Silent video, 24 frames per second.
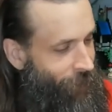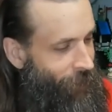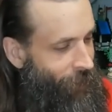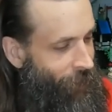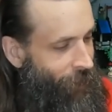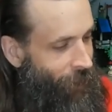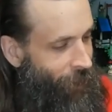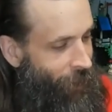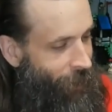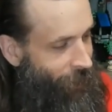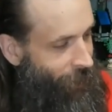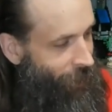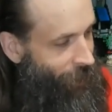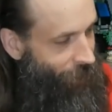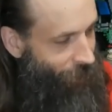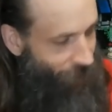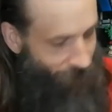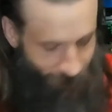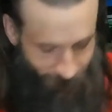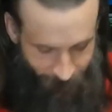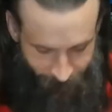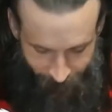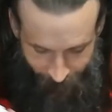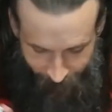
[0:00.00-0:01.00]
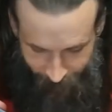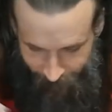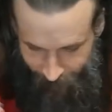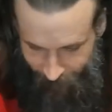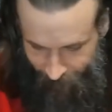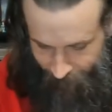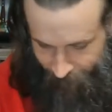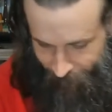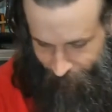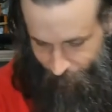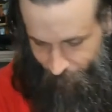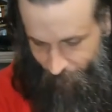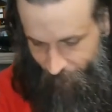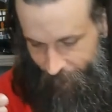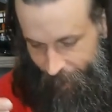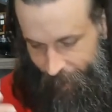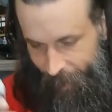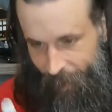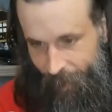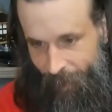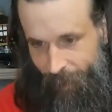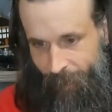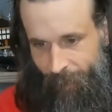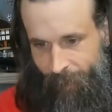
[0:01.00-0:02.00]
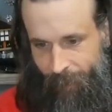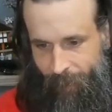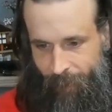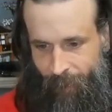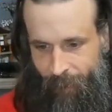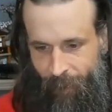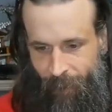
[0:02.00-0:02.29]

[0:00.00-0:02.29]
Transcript: I got sayings for days.